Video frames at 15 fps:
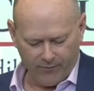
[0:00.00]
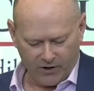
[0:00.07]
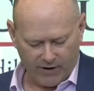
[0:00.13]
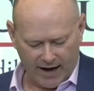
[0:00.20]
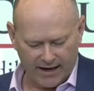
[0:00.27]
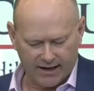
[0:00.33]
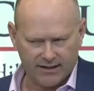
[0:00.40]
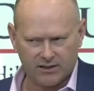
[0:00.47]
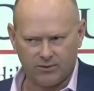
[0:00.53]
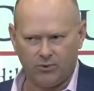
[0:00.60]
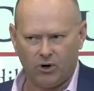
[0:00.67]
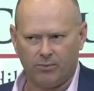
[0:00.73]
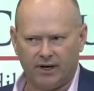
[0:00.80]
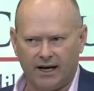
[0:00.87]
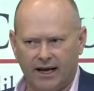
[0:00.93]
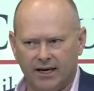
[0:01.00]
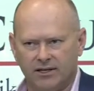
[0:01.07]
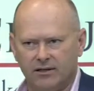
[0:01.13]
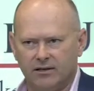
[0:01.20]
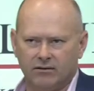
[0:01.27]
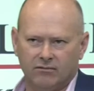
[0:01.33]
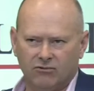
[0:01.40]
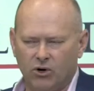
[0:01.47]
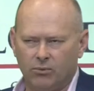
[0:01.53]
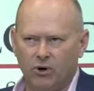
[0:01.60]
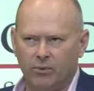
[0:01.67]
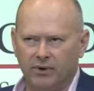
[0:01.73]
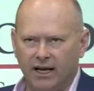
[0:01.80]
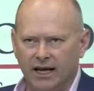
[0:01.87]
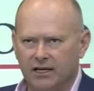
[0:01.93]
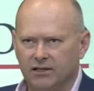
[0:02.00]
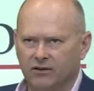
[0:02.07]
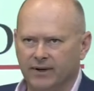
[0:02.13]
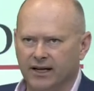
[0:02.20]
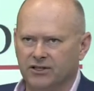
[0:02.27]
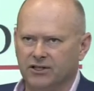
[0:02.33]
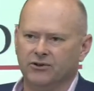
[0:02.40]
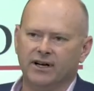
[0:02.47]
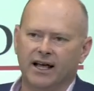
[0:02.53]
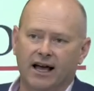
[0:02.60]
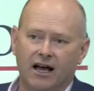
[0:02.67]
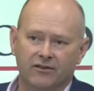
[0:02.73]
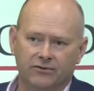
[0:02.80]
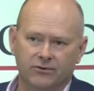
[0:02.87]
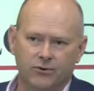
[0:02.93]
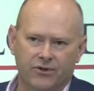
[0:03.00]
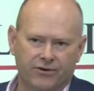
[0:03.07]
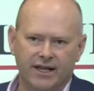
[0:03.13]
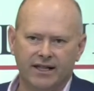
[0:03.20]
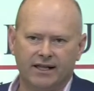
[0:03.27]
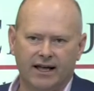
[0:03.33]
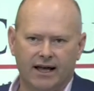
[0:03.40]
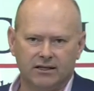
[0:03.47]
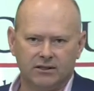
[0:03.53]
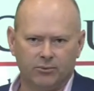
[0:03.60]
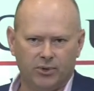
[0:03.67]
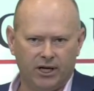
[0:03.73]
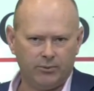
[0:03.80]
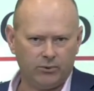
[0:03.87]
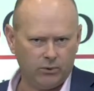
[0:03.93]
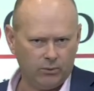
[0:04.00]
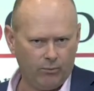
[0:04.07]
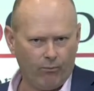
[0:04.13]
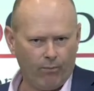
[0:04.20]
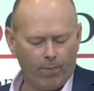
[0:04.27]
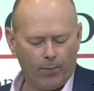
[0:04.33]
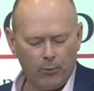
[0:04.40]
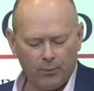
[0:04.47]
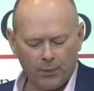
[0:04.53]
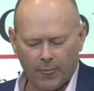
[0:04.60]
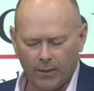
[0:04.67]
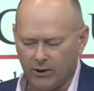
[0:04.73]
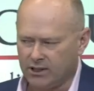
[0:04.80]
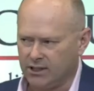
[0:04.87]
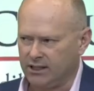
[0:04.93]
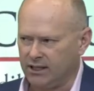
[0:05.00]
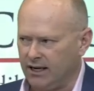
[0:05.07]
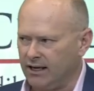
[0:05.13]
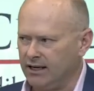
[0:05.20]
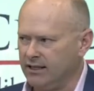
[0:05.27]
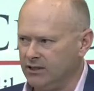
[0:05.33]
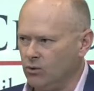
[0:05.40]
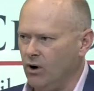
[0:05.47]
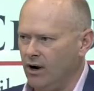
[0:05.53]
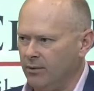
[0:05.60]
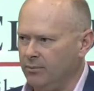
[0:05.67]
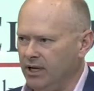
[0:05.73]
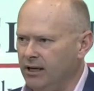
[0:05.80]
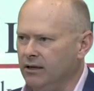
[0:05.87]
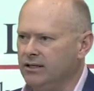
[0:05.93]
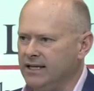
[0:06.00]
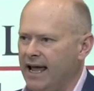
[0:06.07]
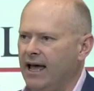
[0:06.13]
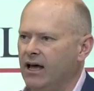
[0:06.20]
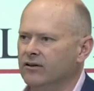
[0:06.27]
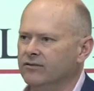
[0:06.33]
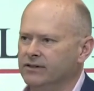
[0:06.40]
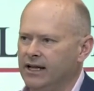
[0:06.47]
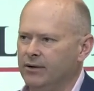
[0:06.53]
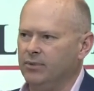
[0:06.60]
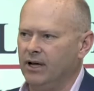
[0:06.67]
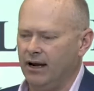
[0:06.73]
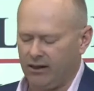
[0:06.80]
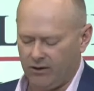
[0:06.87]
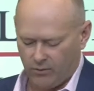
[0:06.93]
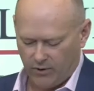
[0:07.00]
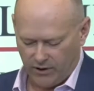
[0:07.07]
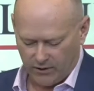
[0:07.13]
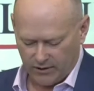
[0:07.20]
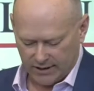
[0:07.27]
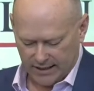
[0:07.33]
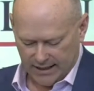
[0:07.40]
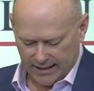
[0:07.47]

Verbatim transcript: Rankin's a population, got a population of about two and a half or 3,000 people, which uh, is quite a big town for that part of the world.